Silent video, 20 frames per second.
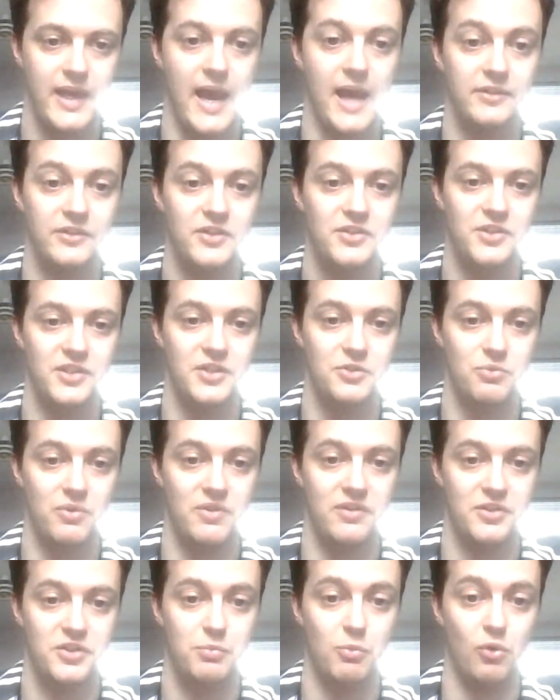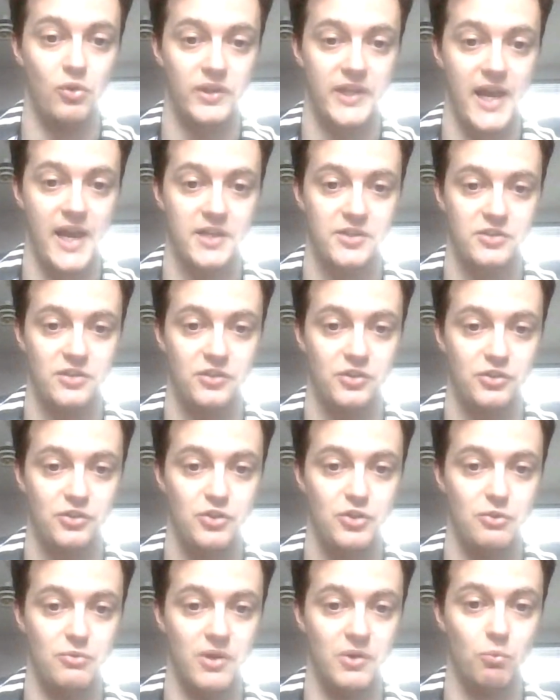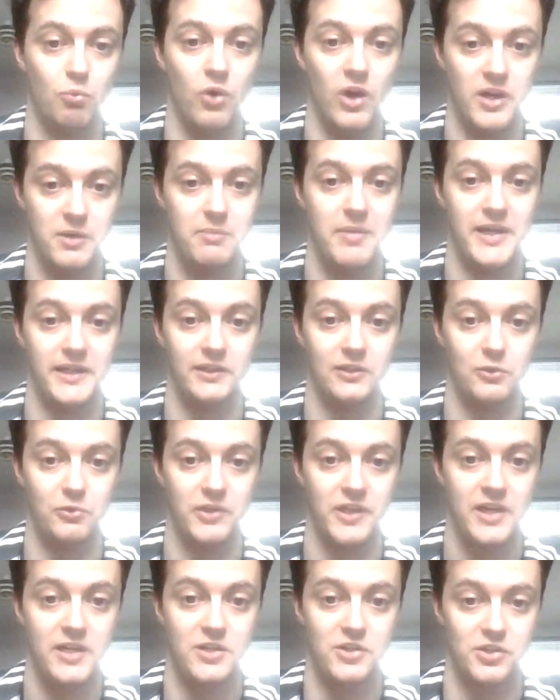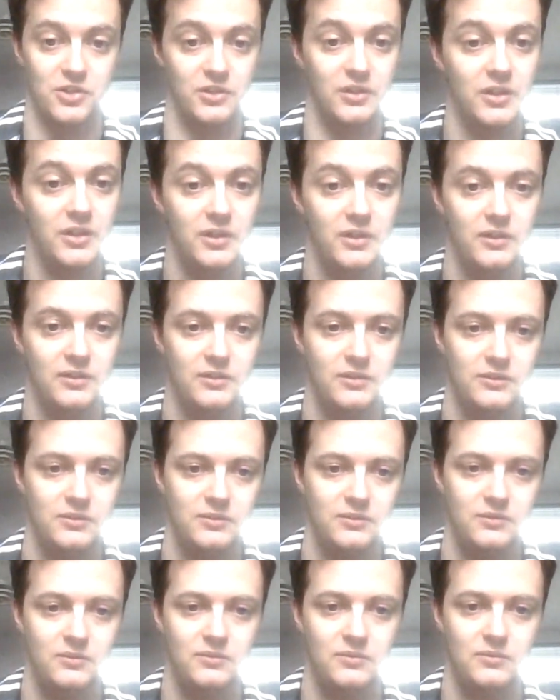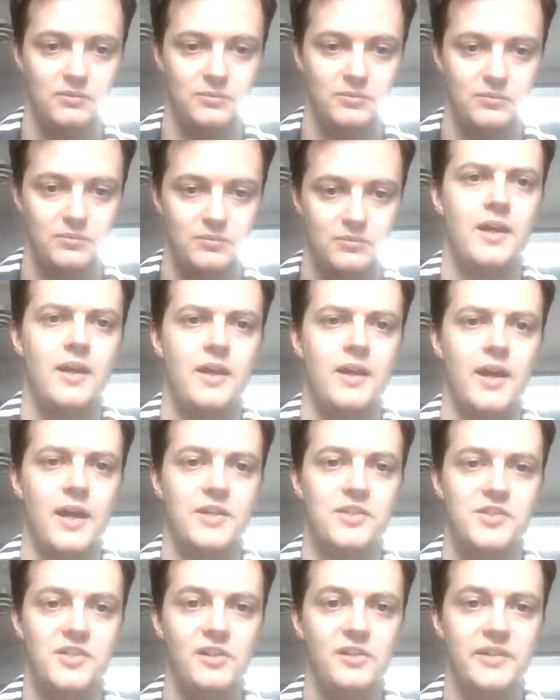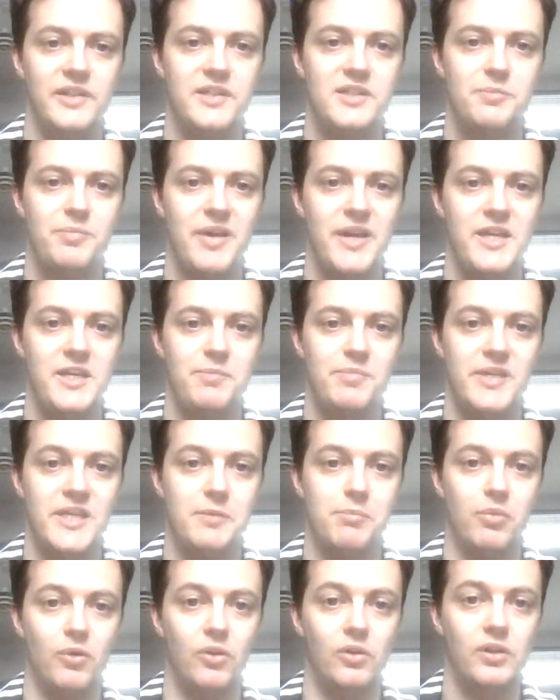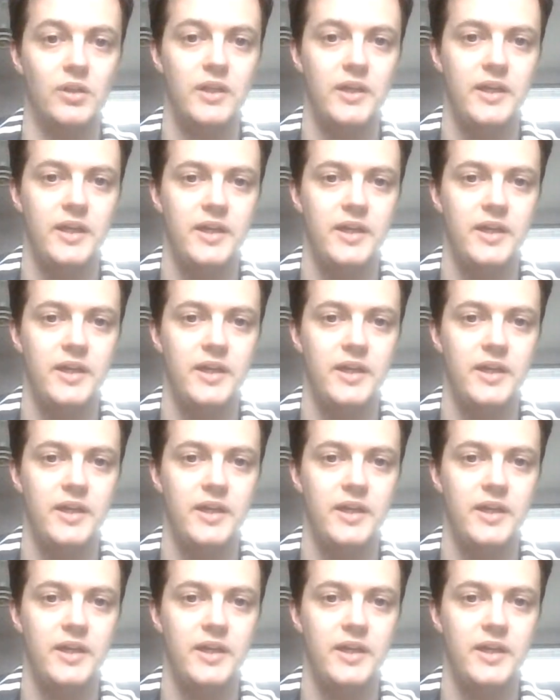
And this is with a small cast and crew and one main location. I still need to pay people.